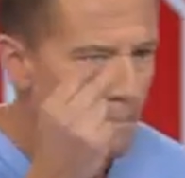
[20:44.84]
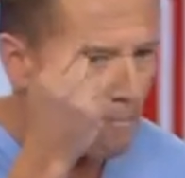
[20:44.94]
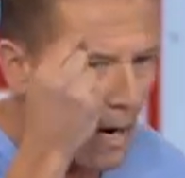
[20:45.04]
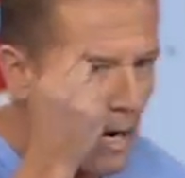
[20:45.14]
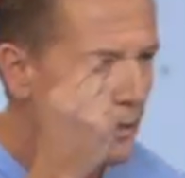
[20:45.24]
a
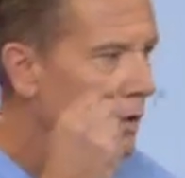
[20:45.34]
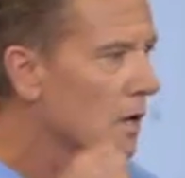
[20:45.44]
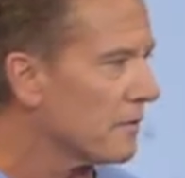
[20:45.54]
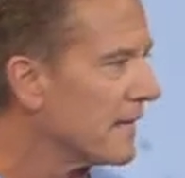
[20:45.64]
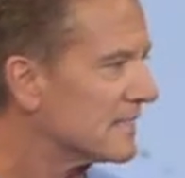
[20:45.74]
mind or
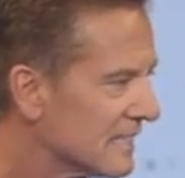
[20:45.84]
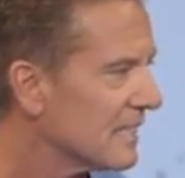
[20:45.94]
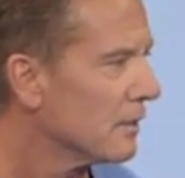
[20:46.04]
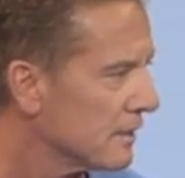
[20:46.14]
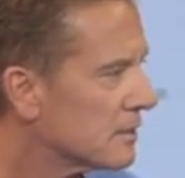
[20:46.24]
heart thing. It's
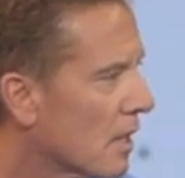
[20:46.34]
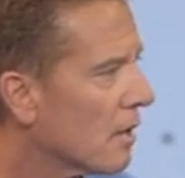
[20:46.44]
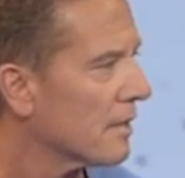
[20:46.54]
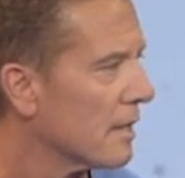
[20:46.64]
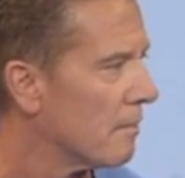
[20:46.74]
literally
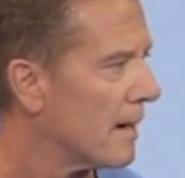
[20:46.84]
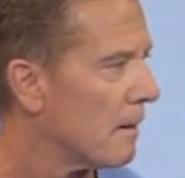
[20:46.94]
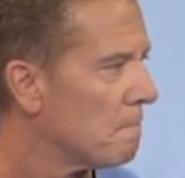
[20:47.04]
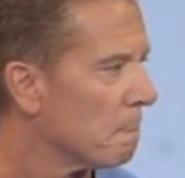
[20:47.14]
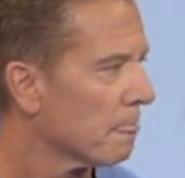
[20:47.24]
talking
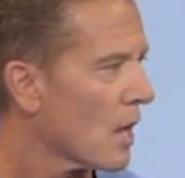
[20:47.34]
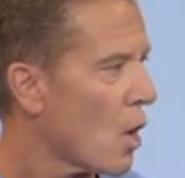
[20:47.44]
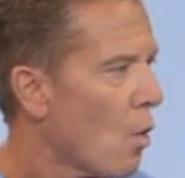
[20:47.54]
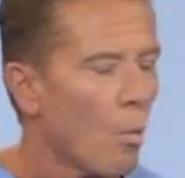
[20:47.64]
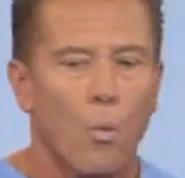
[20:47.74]
about
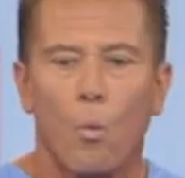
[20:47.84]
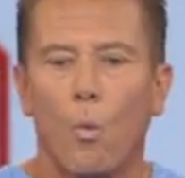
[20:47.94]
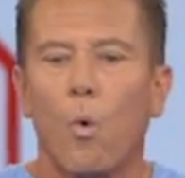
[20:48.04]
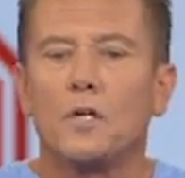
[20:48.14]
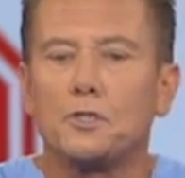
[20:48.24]

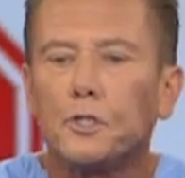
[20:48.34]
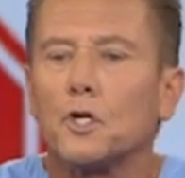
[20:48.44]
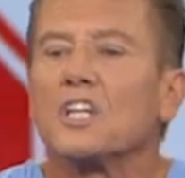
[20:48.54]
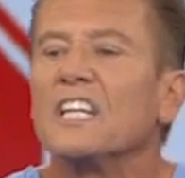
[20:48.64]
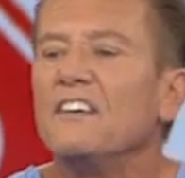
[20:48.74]
what
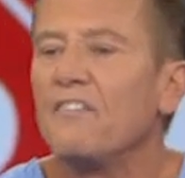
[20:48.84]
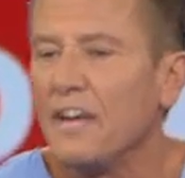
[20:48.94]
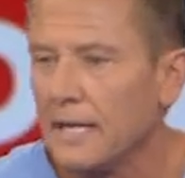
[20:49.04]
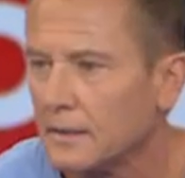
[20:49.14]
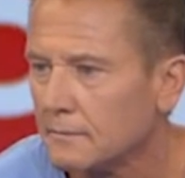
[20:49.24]
you're
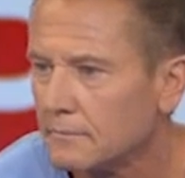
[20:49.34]
living.